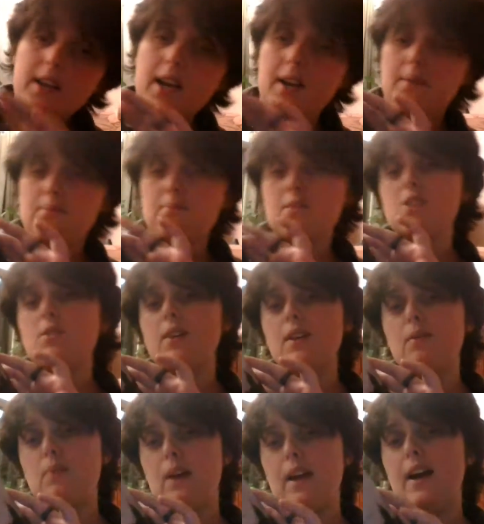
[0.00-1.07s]
Yeah. So
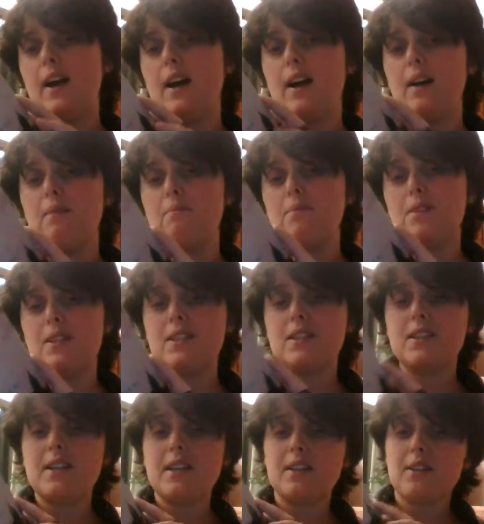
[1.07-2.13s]
anyway,
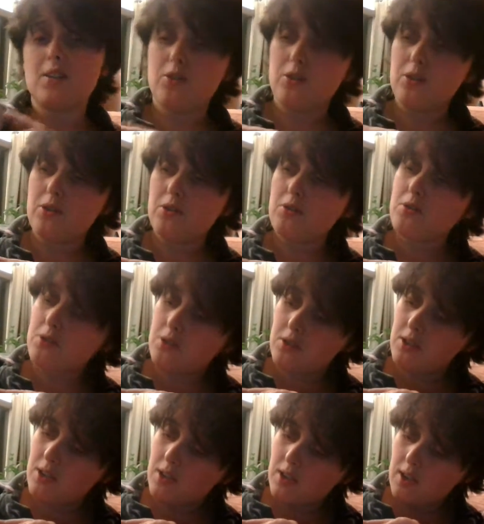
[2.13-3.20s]
Melissa De La
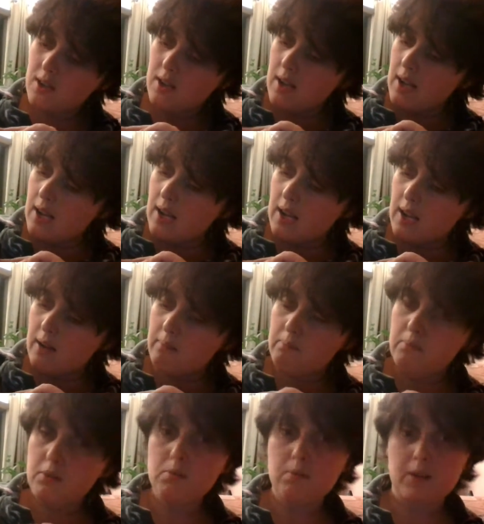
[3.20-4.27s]
Cruz,
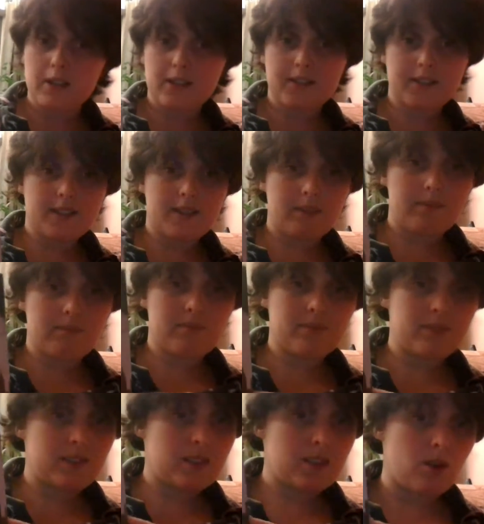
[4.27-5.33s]
Blue Bloods.
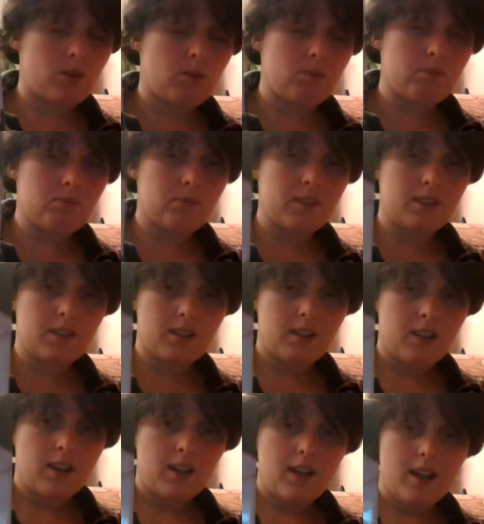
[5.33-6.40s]
So
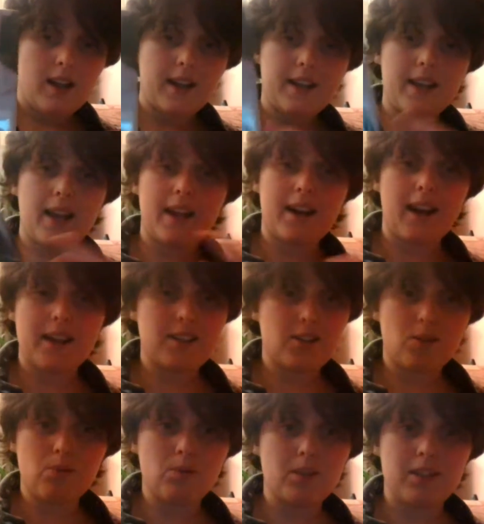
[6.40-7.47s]
again, I
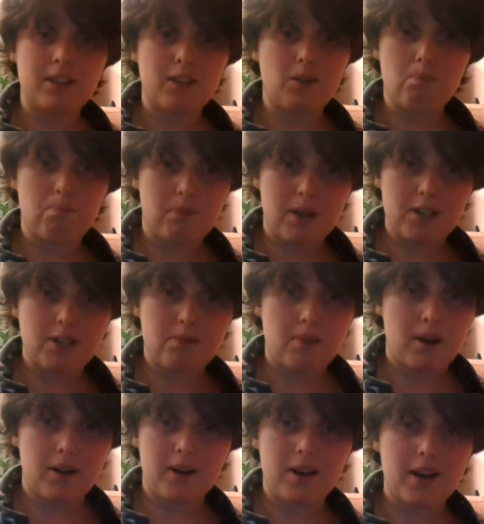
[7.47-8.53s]
don't really know much
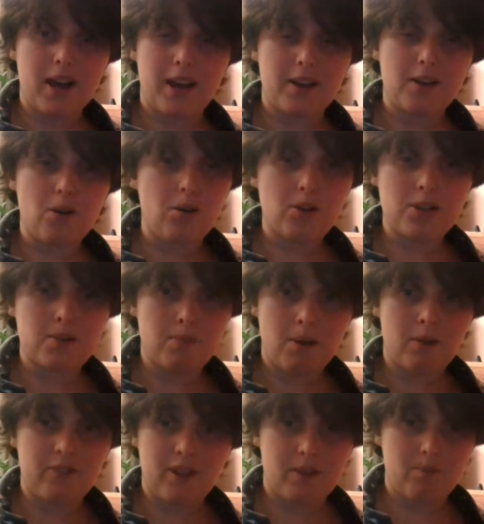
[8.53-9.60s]
about it. I know it's
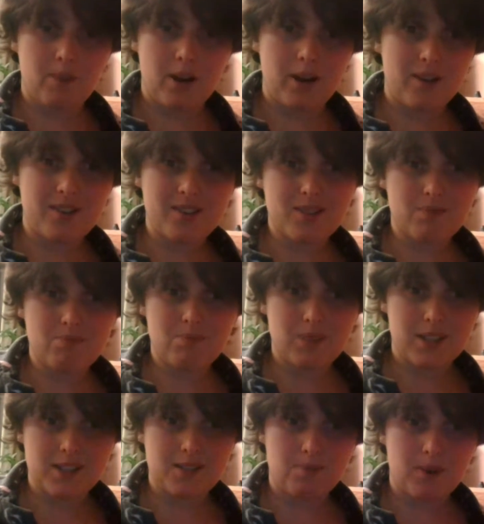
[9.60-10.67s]
about vampires.
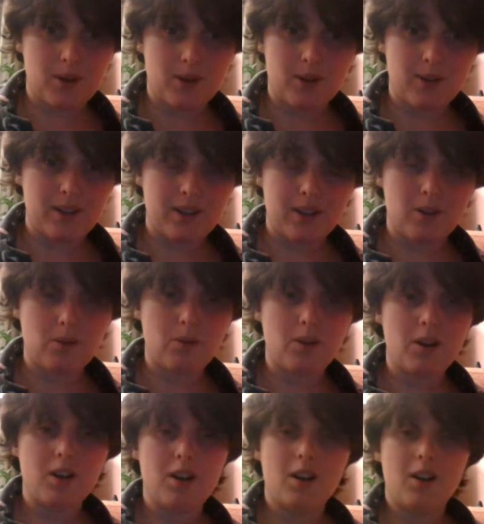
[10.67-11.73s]
That's about all I know.